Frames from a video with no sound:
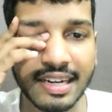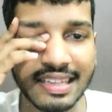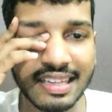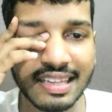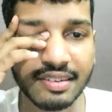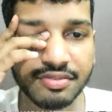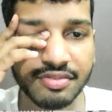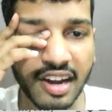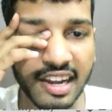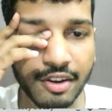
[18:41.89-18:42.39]

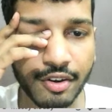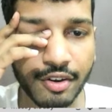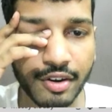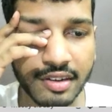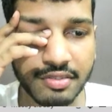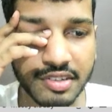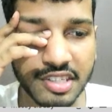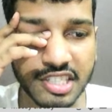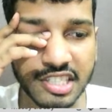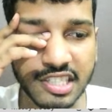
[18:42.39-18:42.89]
and finally order
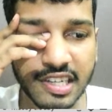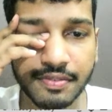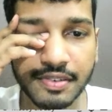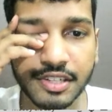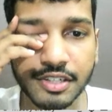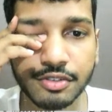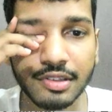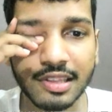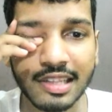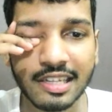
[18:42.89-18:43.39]
was given
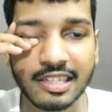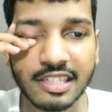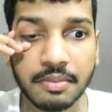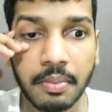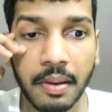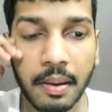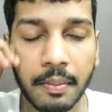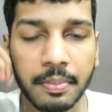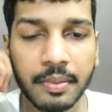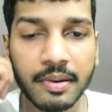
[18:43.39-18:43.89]
to Sati
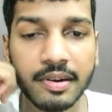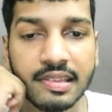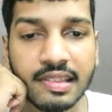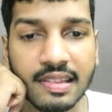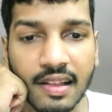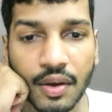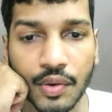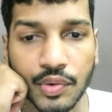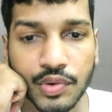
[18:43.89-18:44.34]
Papers.